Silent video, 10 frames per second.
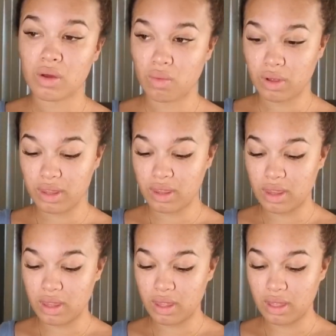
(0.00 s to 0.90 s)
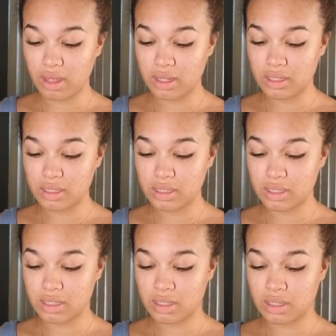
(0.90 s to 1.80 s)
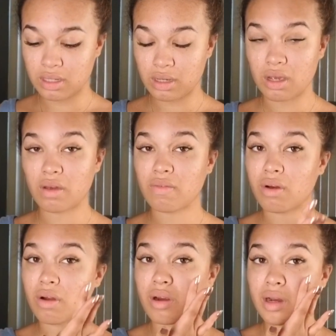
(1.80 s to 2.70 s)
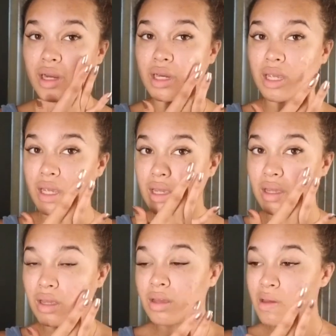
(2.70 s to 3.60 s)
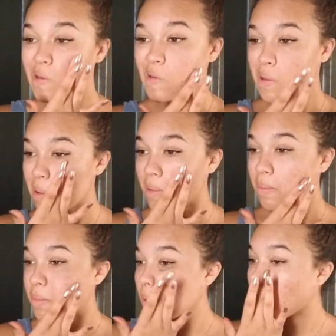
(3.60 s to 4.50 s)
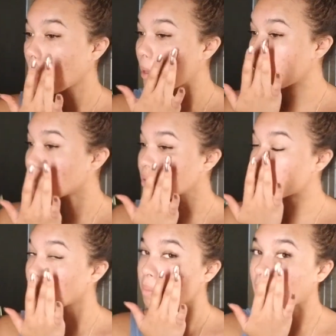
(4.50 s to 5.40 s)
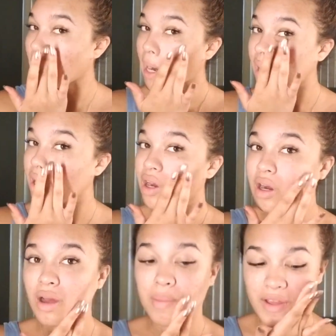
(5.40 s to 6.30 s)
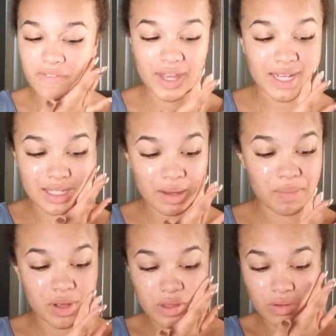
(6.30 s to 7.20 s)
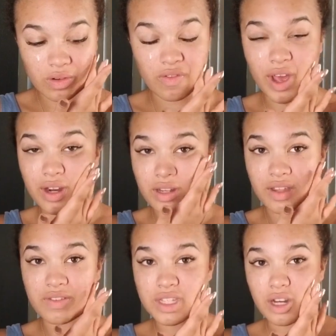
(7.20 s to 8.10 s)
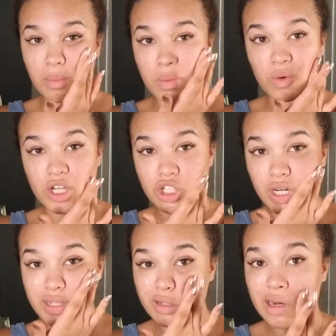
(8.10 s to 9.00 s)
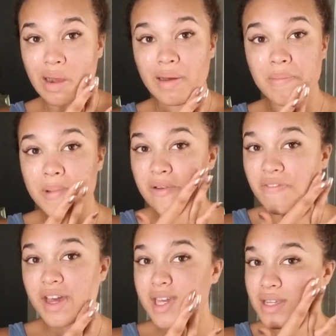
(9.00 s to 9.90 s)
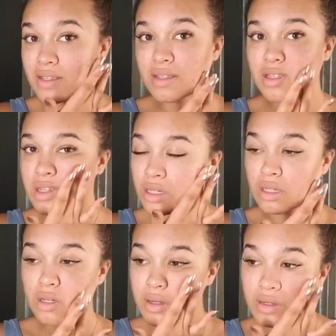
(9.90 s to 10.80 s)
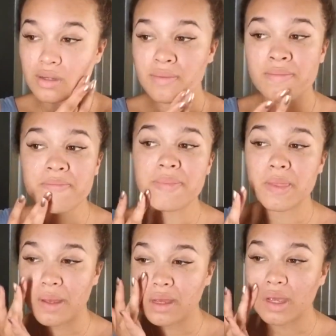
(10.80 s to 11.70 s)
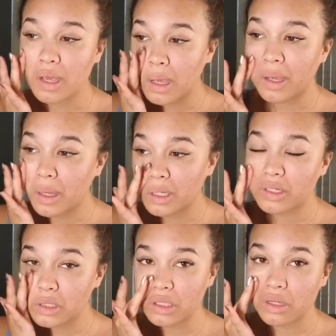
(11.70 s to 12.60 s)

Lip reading: with this. I've already put some care on my face. I put the Revital Lift Serum and Moisturizer on my face and